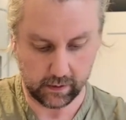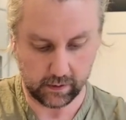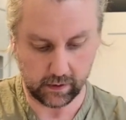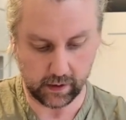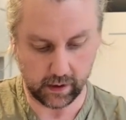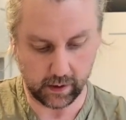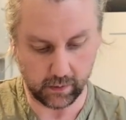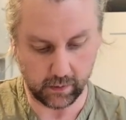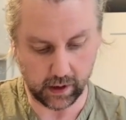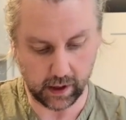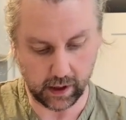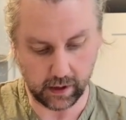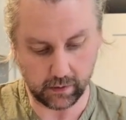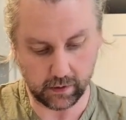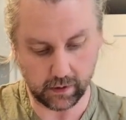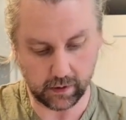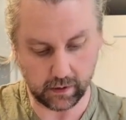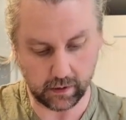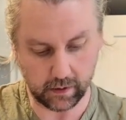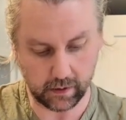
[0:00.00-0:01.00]
Same with that
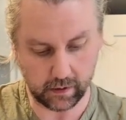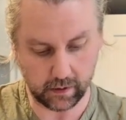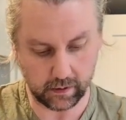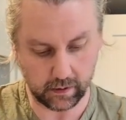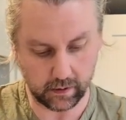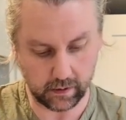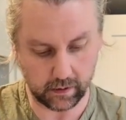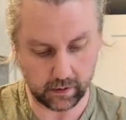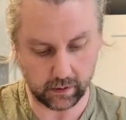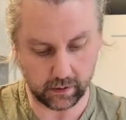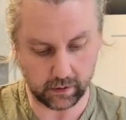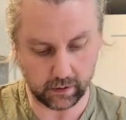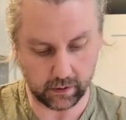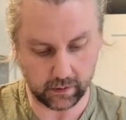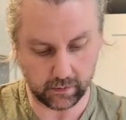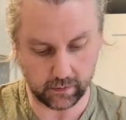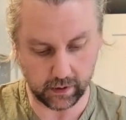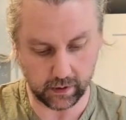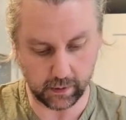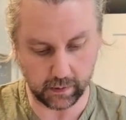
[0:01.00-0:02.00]
one, just
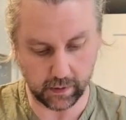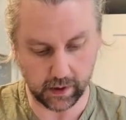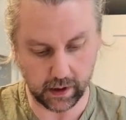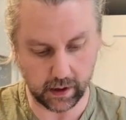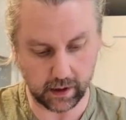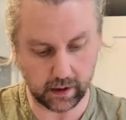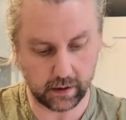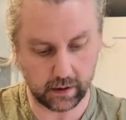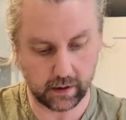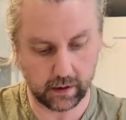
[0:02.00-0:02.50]
flip it,